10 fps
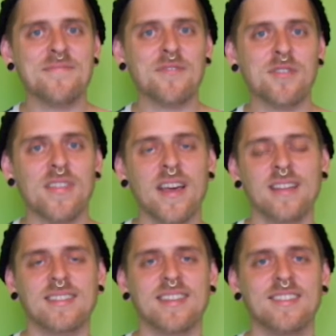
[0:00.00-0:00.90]
for
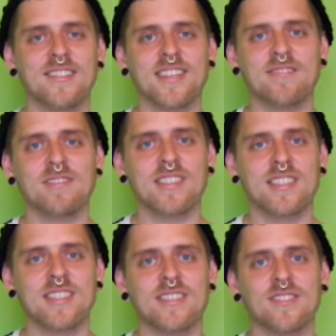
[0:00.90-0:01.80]
that, and you can
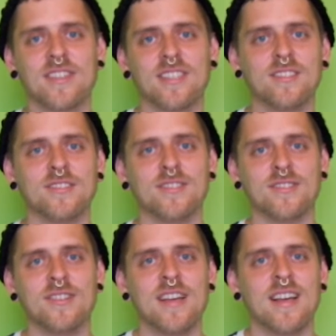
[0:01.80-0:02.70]
really try
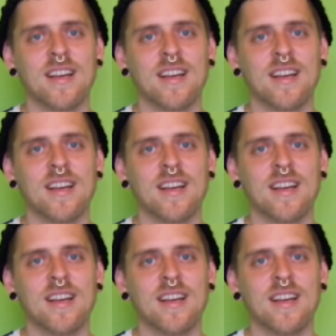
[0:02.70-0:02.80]
to